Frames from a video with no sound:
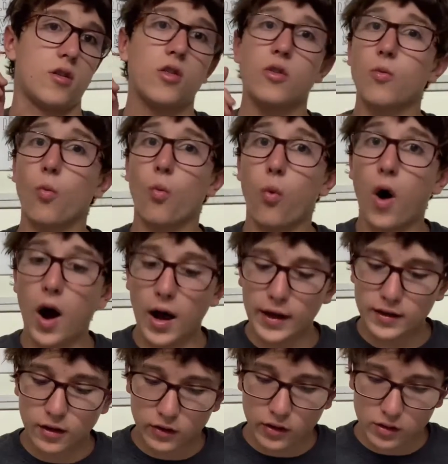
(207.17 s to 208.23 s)
Why
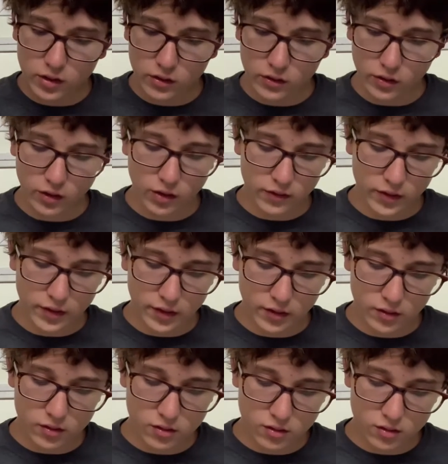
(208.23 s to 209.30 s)
does it
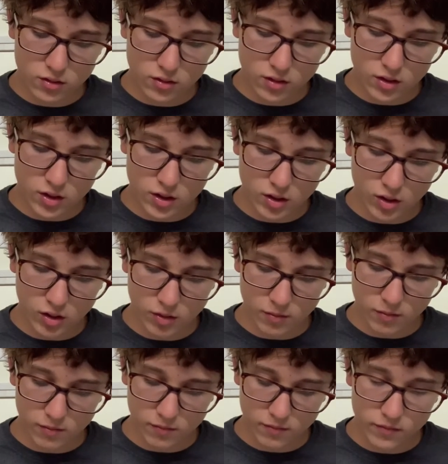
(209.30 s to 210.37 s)
deserve it?
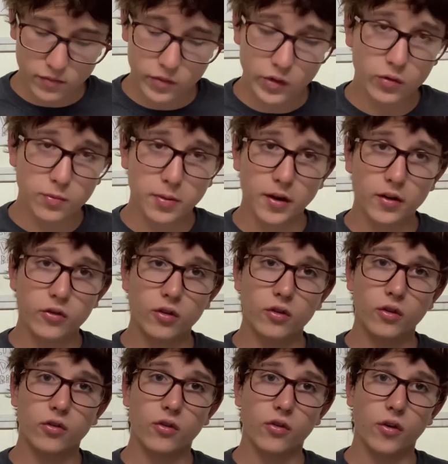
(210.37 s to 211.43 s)
The springs are
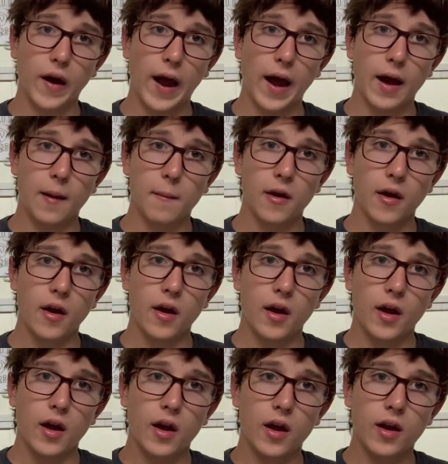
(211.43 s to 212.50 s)
just crap.
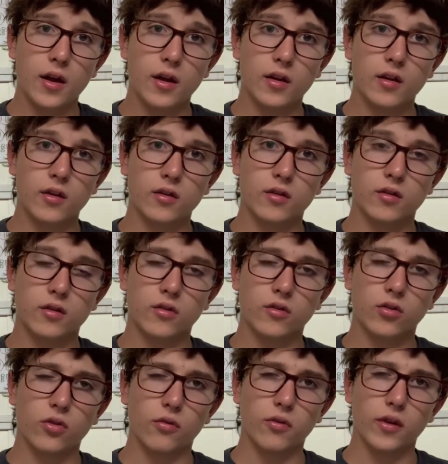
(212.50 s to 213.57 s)
And
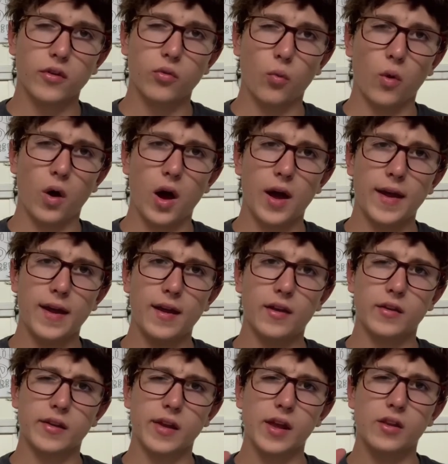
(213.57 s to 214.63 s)
the reason why
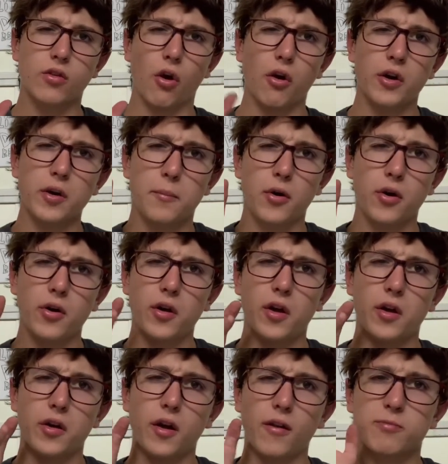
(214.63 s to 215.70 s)
is it's hard to put
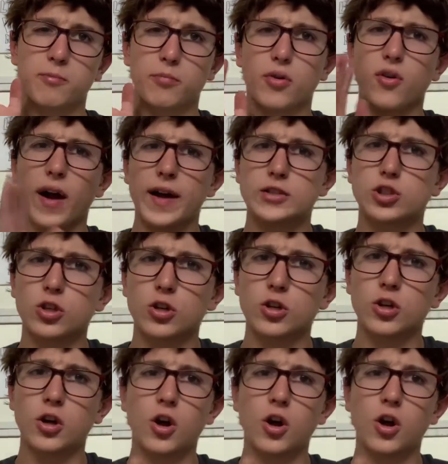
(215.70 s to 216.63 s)
enough pressure